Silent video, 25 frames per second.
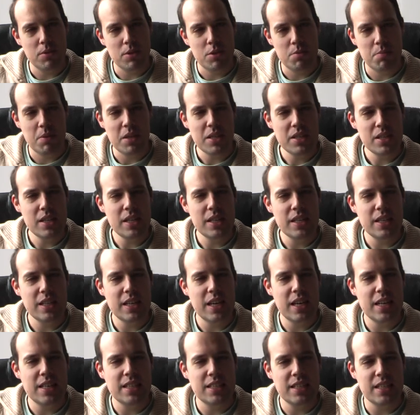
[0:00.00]
especially
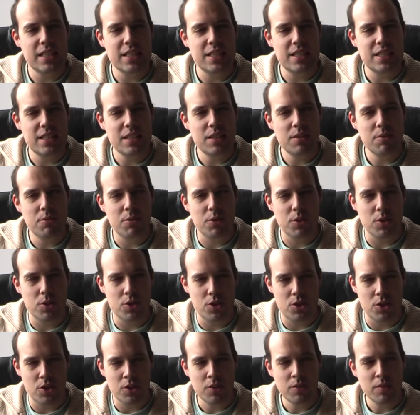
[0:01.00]
the N T S C
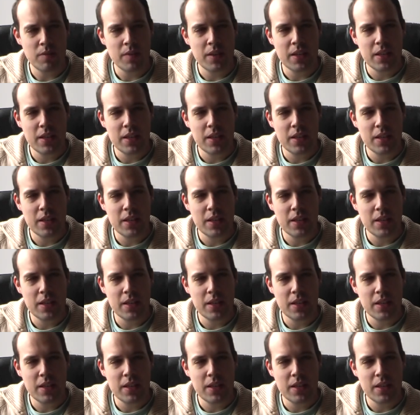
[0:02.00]
version.